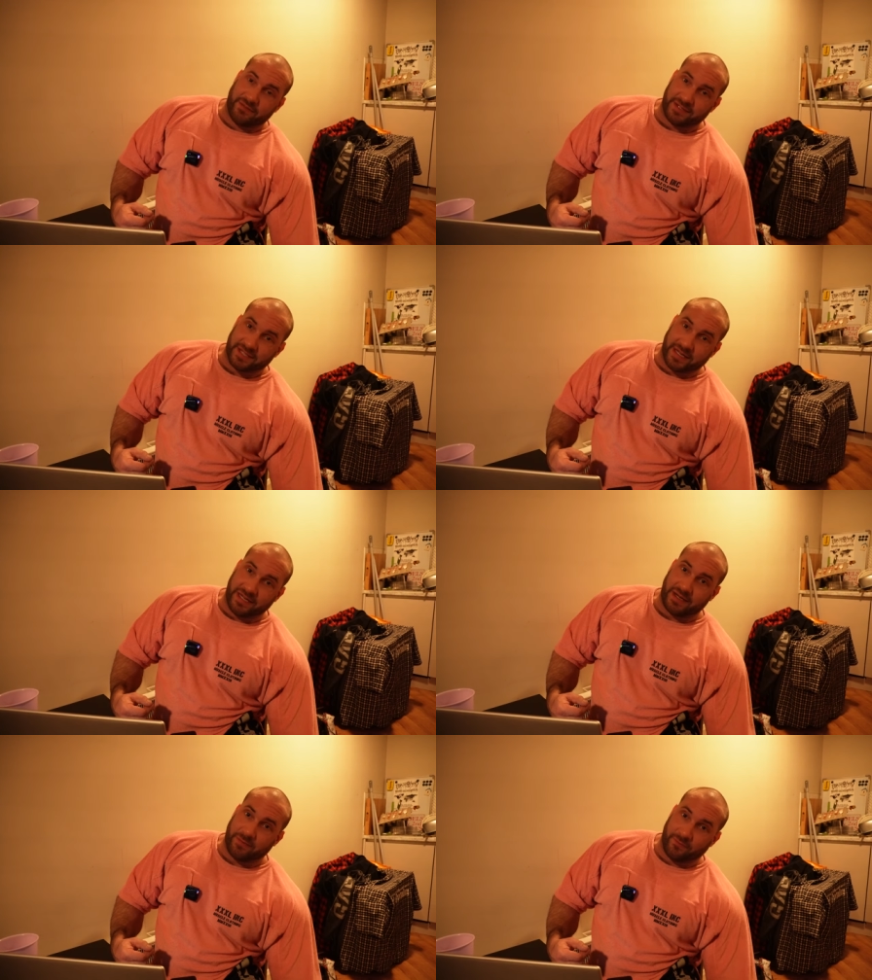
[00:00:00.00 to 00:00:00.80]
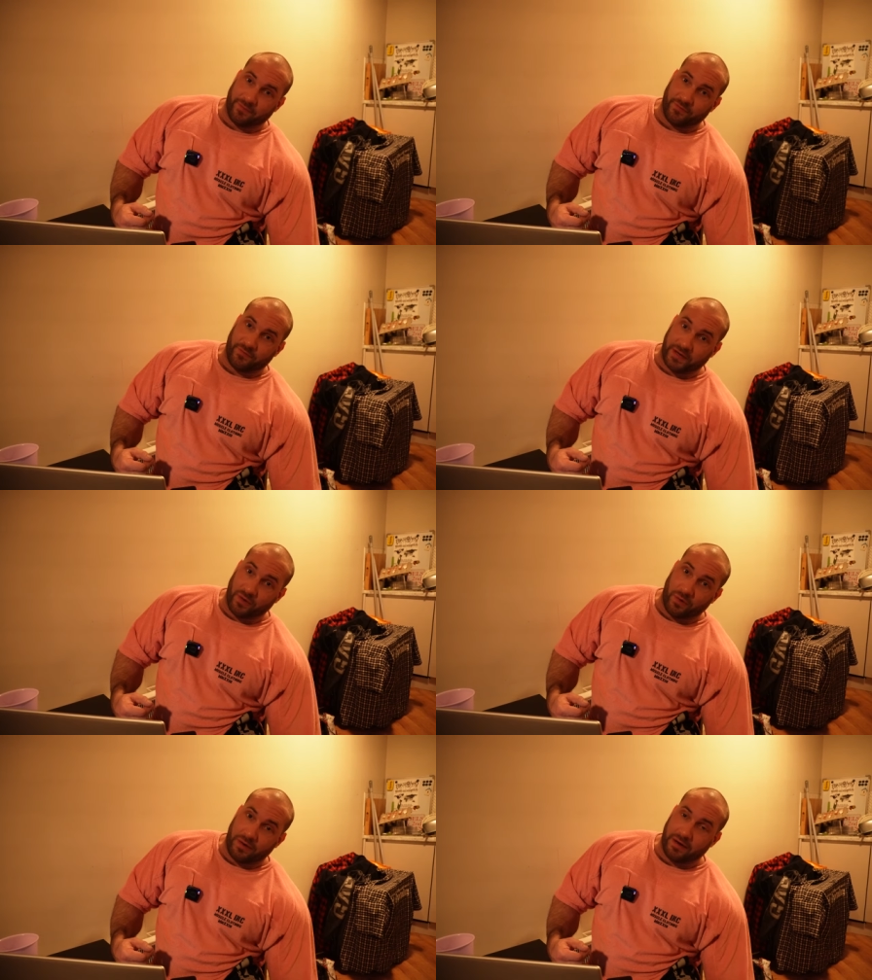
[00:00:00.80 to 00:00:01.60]
physique for
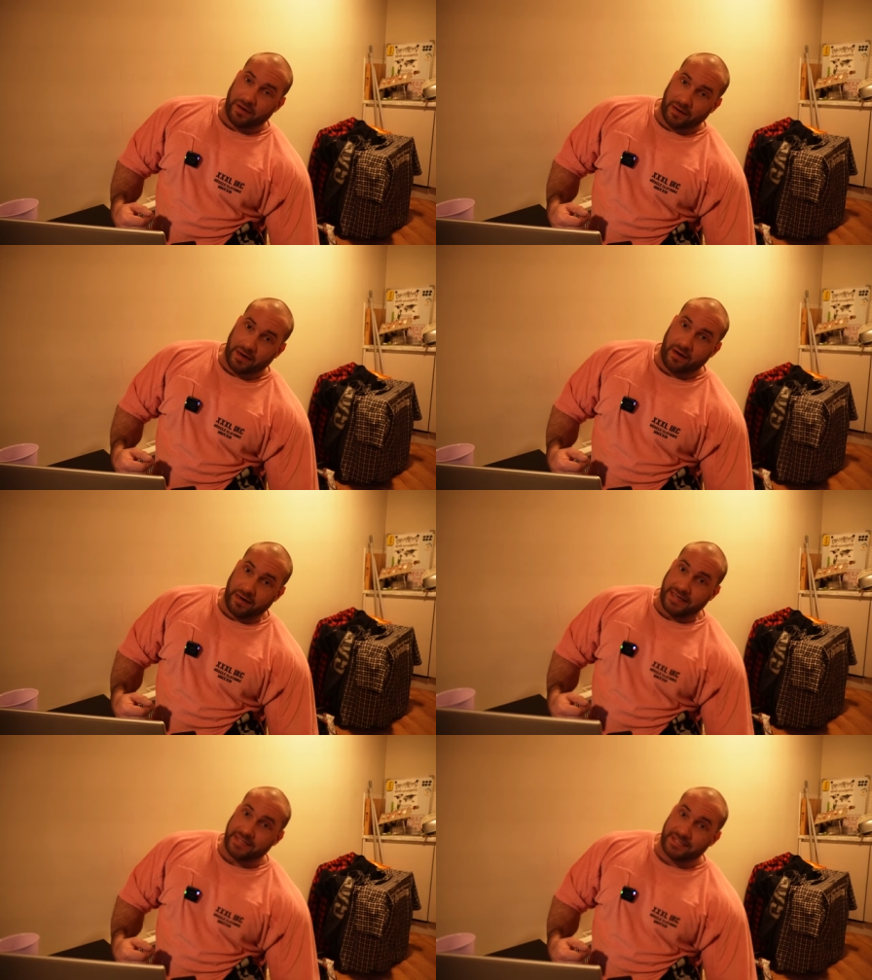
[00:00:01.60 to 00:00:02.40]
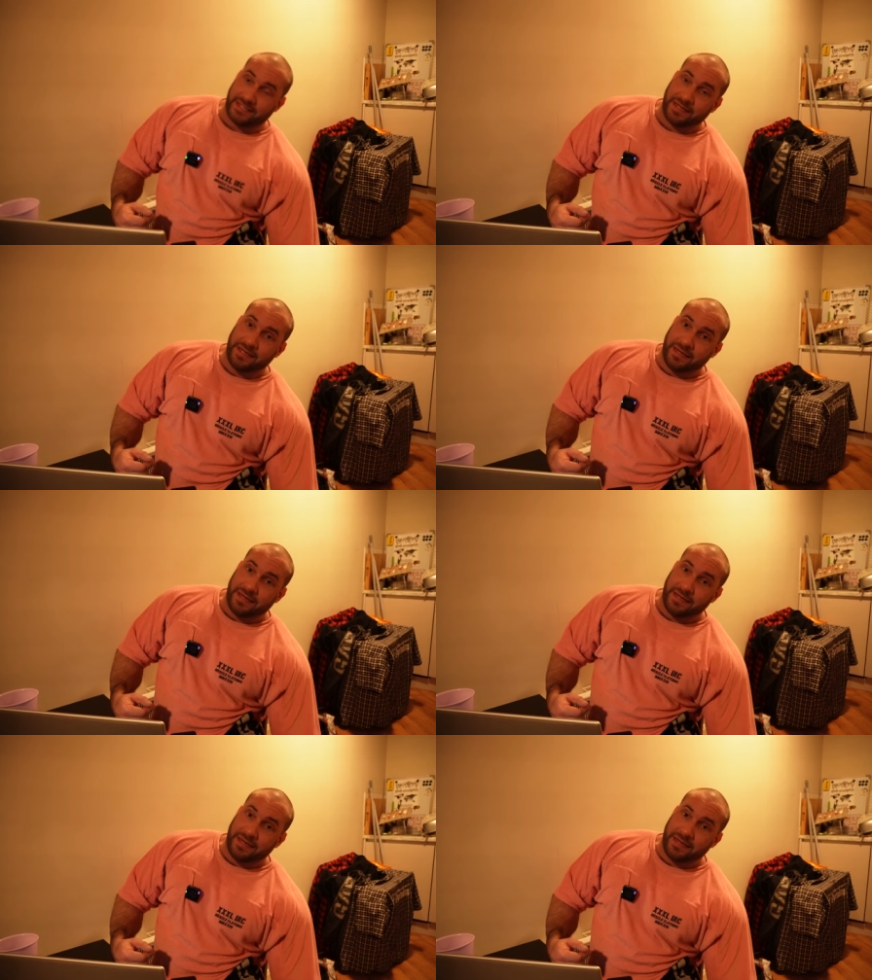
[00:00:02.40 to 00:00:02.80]
your height